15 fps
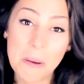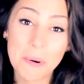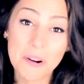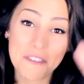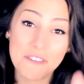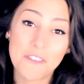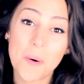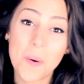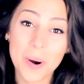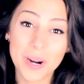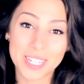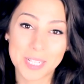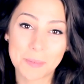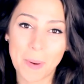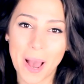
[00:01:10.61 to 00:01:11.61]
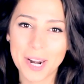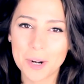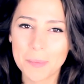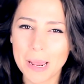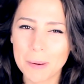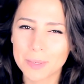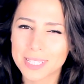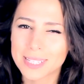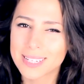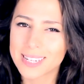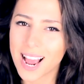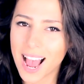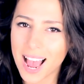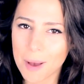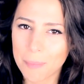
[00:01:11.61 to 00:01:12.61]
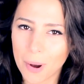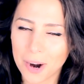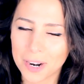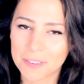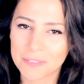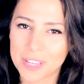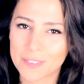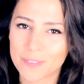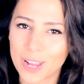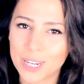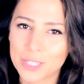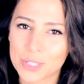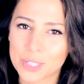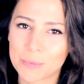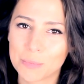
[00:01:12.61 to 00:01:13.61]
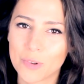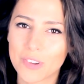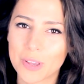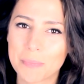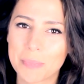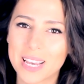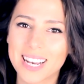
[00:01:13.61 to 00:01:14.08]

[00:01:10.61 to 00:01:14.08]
Number 4, Spider-Man was not a part of the Avengers movie